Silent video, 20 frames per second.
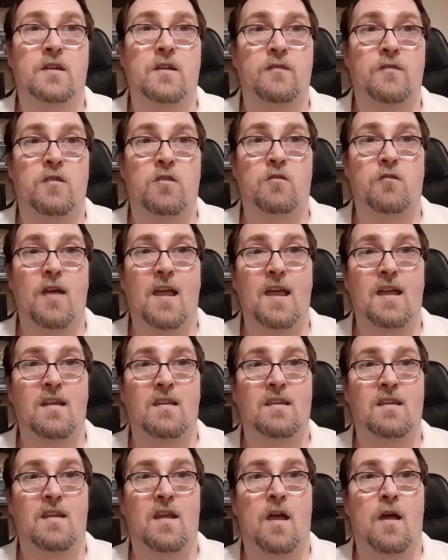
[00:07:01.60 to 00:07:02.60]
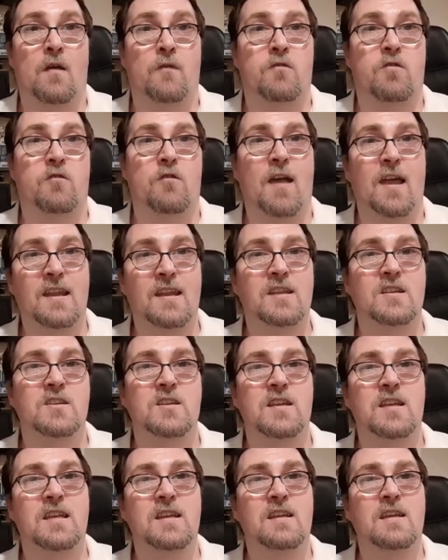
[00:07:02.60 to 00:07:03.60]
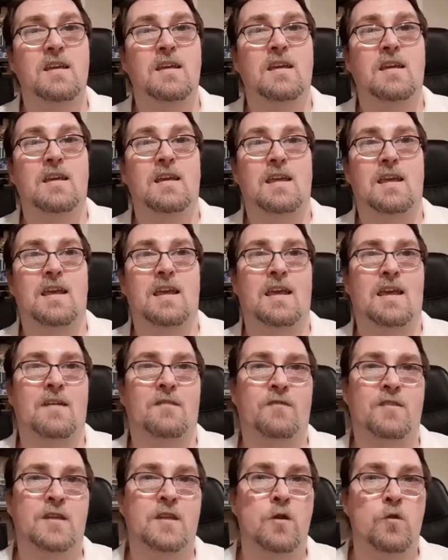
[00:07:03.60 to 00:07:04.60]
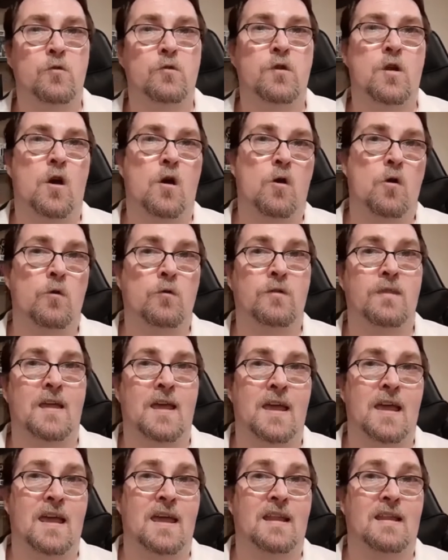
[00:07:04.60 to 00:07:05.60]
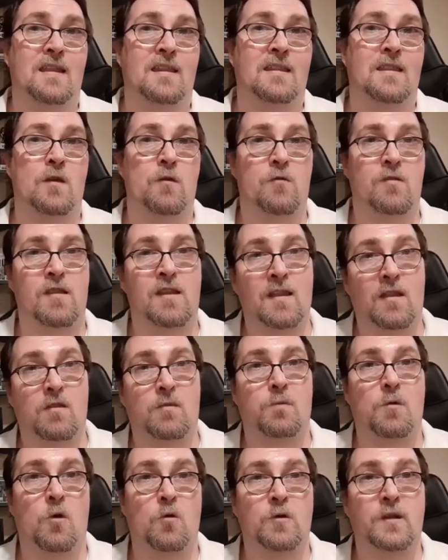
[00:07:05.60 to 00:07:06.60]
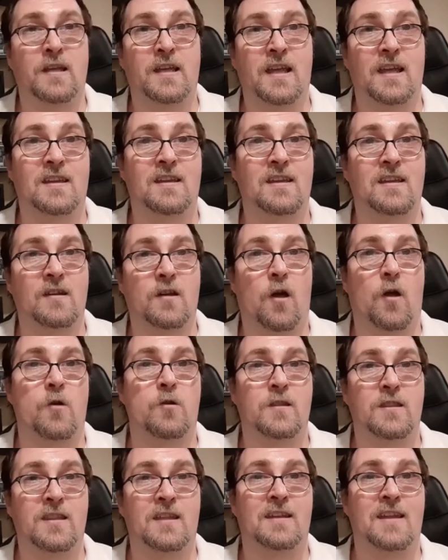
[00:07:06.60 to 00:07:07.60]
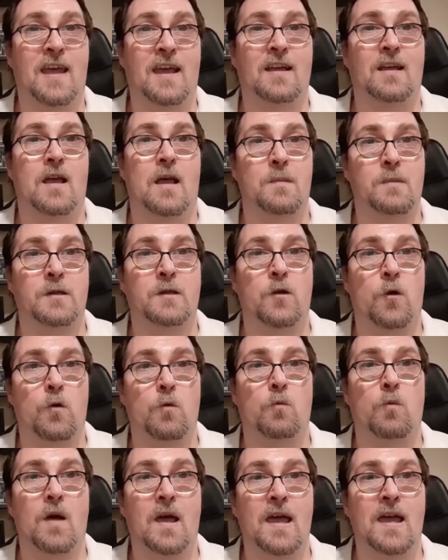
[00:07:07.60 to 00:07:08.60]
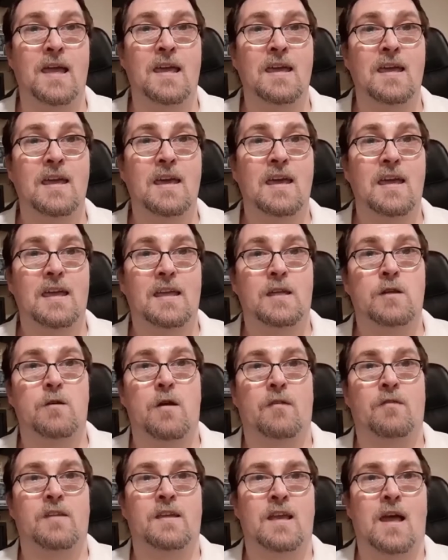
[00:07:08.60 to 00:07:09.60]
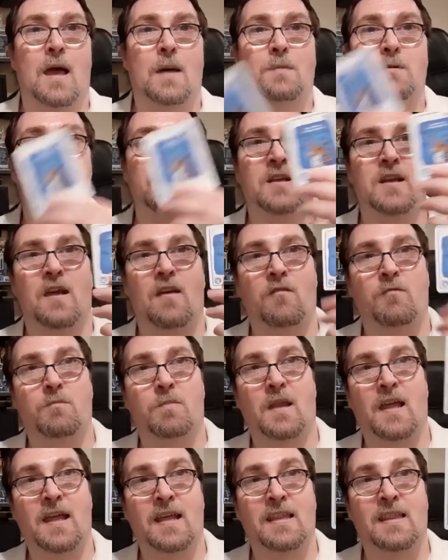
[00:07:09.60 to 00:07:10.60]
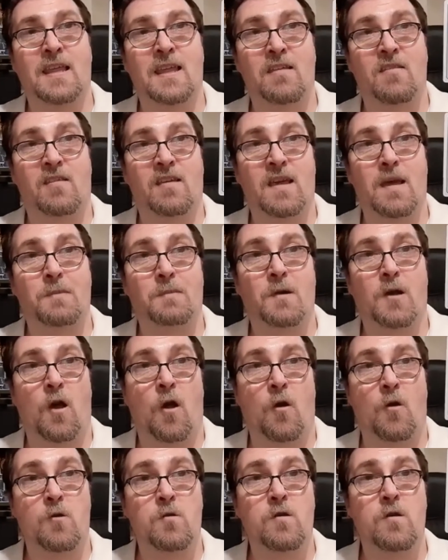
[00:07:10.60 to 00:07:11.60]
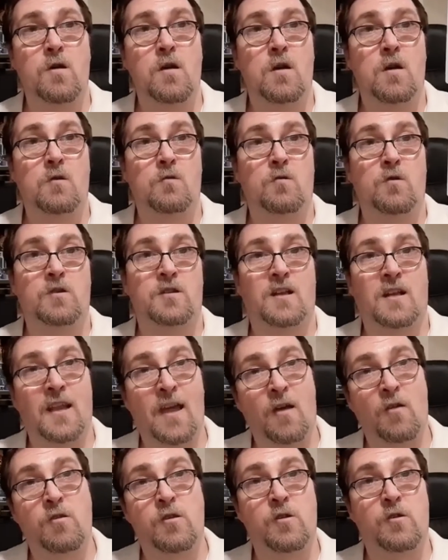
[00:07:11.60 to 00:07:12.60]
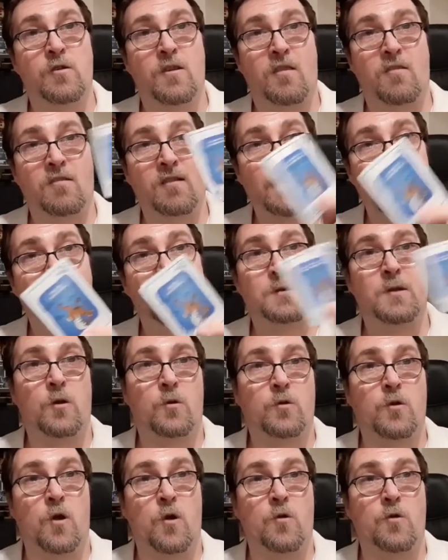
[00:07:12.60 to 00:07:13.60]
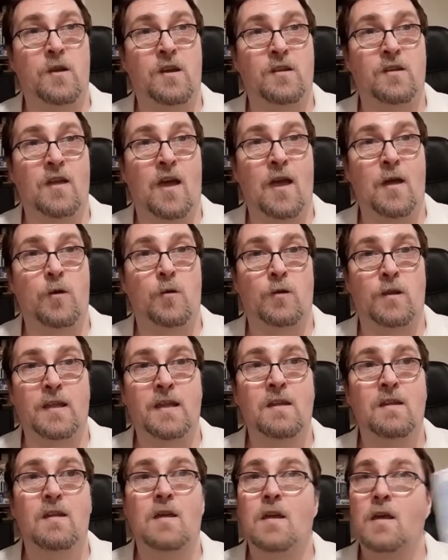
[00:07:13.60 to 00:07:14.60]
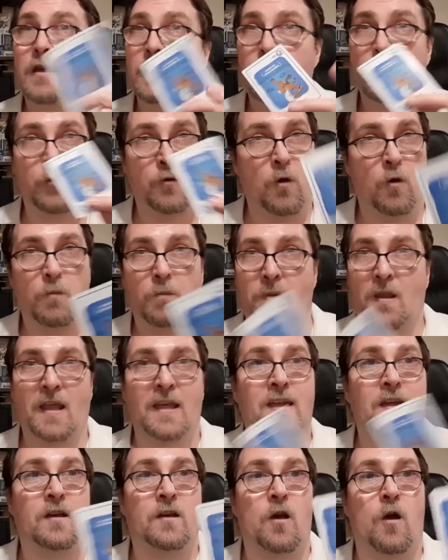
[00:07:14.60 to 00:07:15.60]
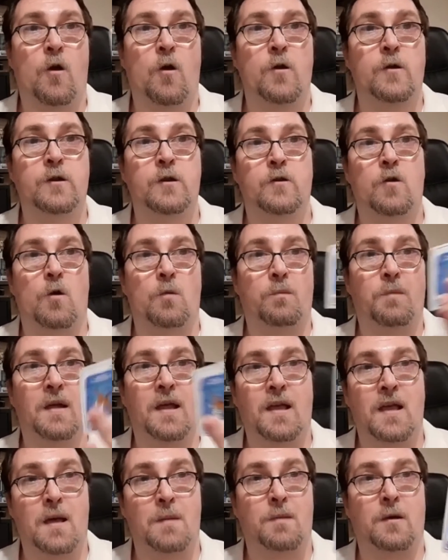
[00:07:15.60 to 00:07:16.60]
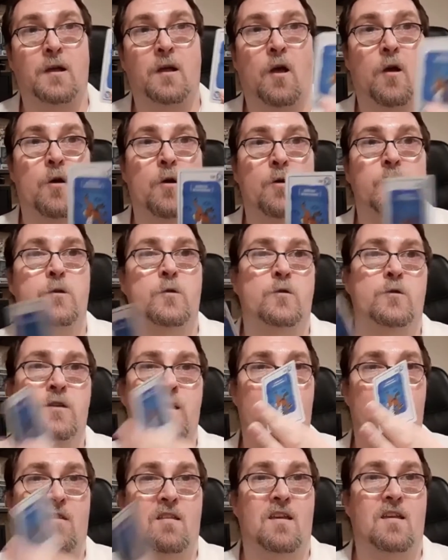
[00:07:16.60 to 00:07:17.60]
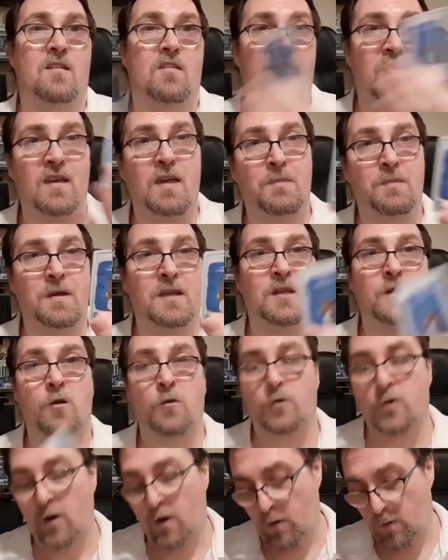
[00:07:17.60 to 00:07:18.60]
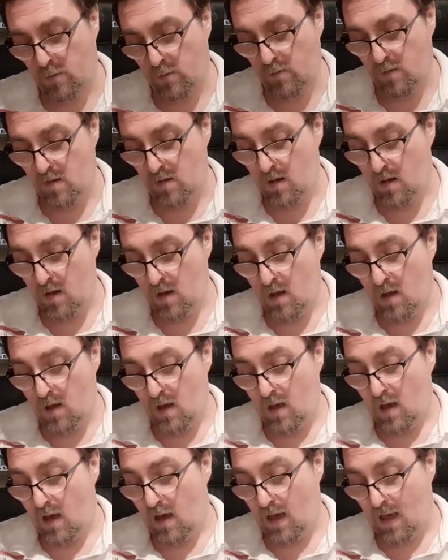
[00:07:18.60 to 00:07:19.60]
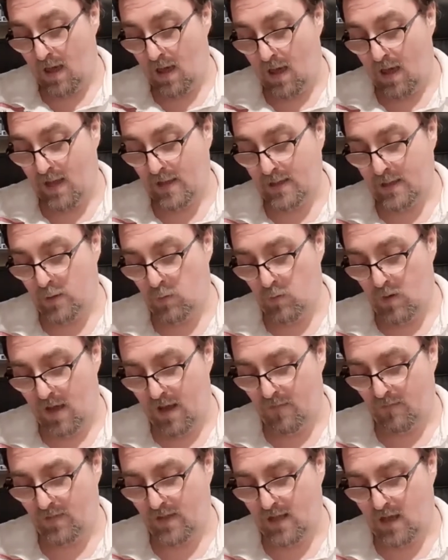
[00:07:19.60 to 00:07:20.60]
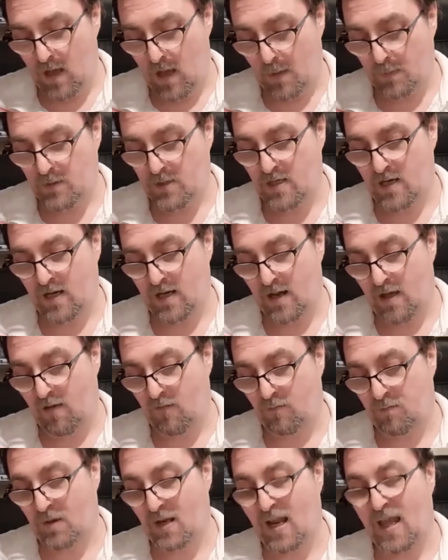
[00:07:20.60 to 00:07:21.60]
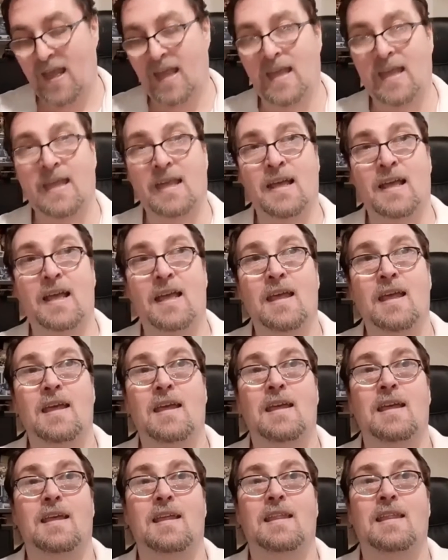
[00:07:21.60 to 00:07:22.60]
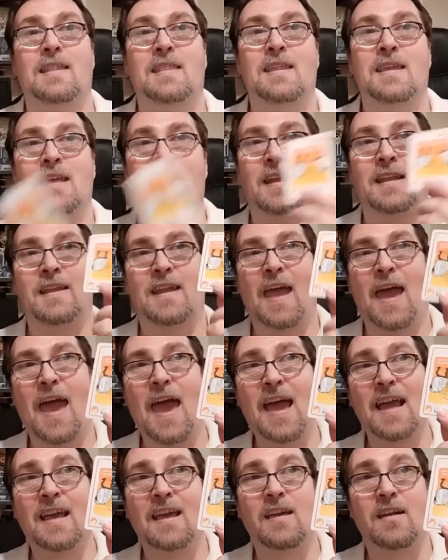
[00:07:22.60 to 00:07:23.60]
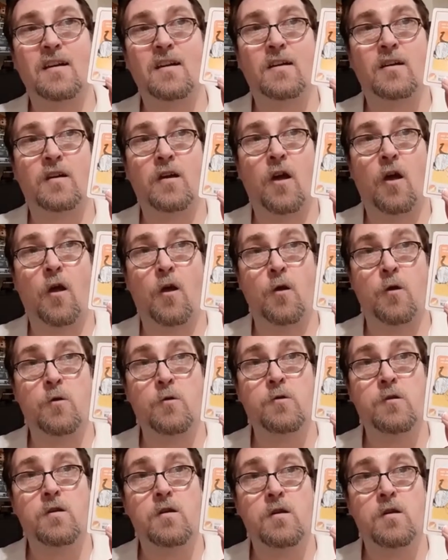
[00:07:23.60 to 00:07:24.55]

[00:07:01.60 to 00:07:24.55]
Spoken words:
of strategy, if you know that there's an Exploding Kitten card in the deck coming your way, you have the option of playing the skip card, which allows you to skip your turn entirely. You don't play a card, you don't pick up a card, you're just skipping your turn. You have the option of playing the attack card,